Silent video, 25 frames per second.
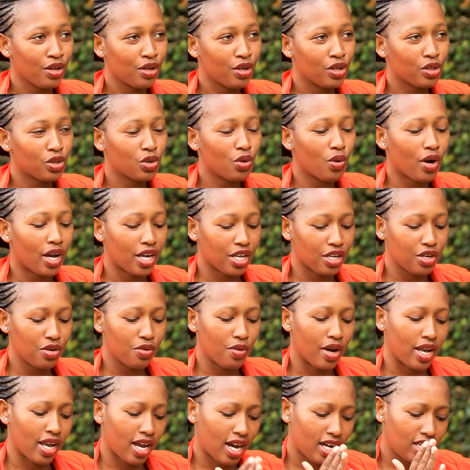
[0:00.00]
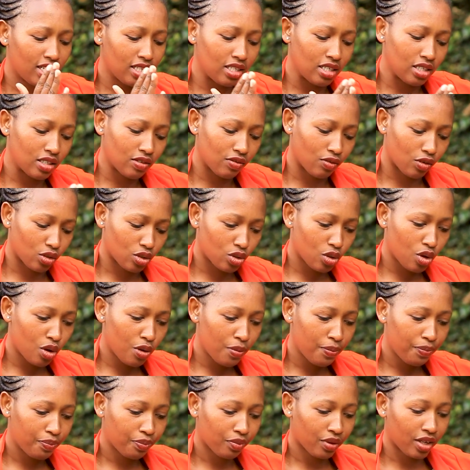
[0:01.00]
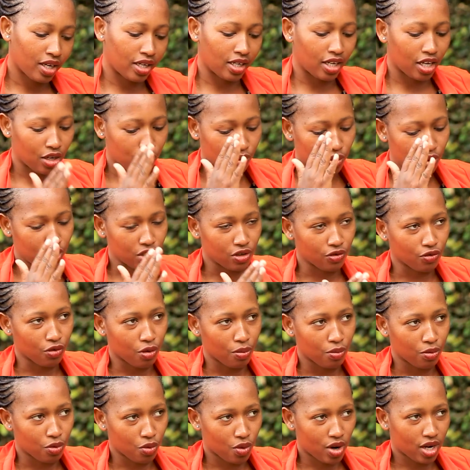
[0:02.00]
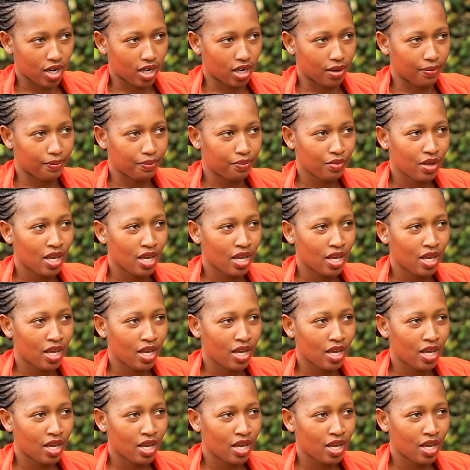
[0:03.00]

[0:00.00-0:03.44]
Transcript: So I knew I had this photo, and I know he's from Ruaka.